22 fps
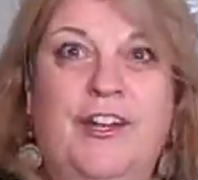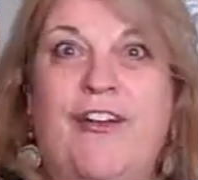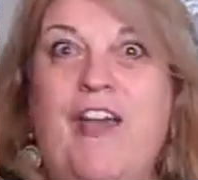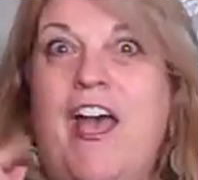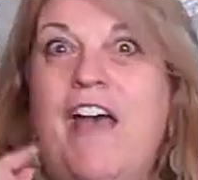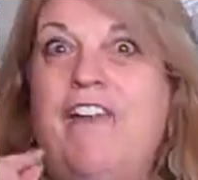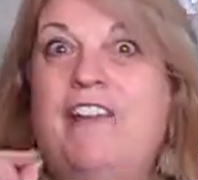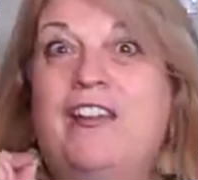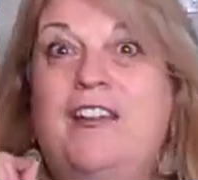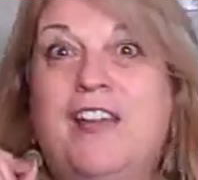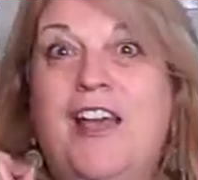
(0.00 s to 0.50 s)
Now, I
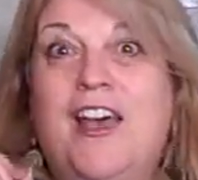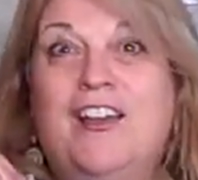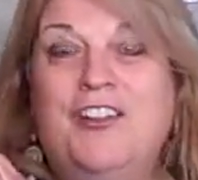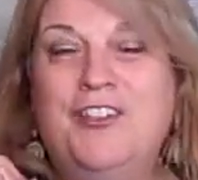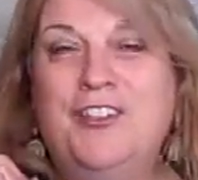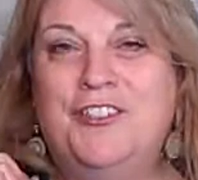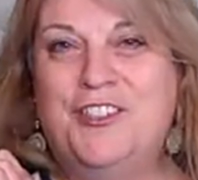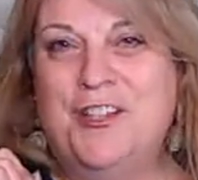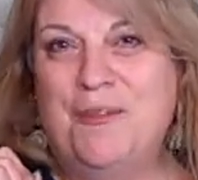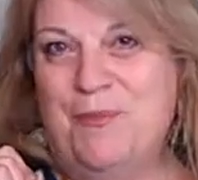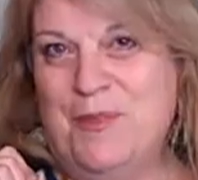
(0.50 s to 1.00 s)
have to tell
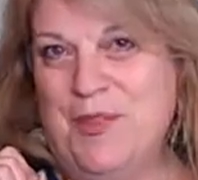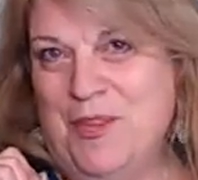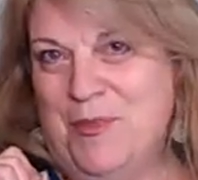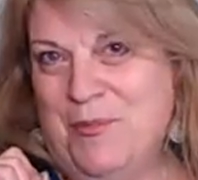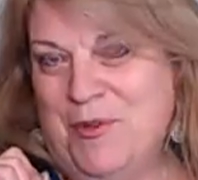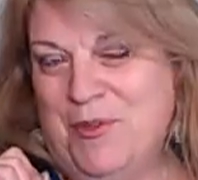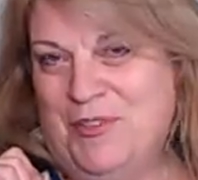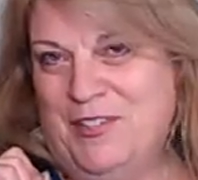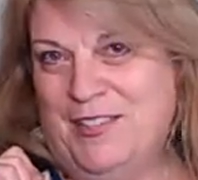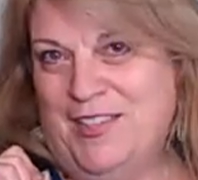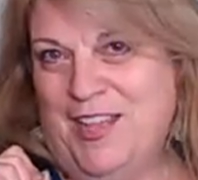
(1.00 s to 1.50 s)
you something
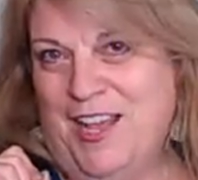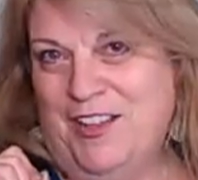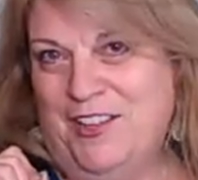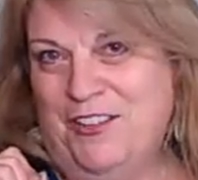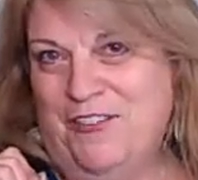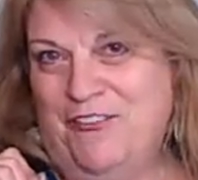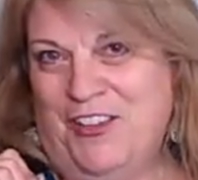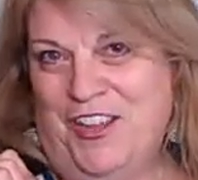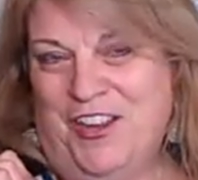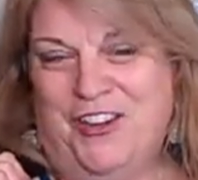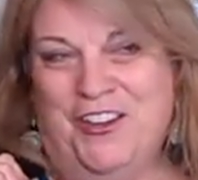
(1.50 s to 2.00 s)
about this
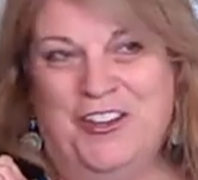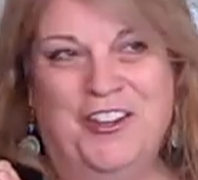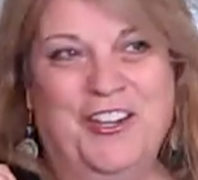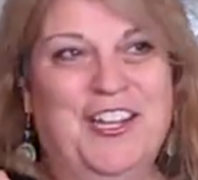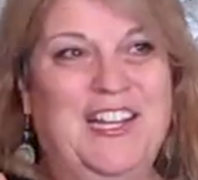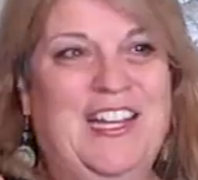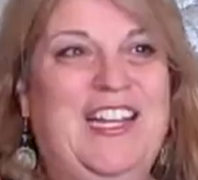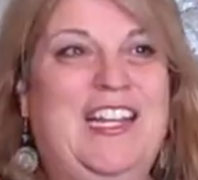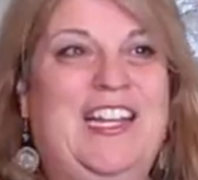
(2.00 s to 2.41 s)
elevator.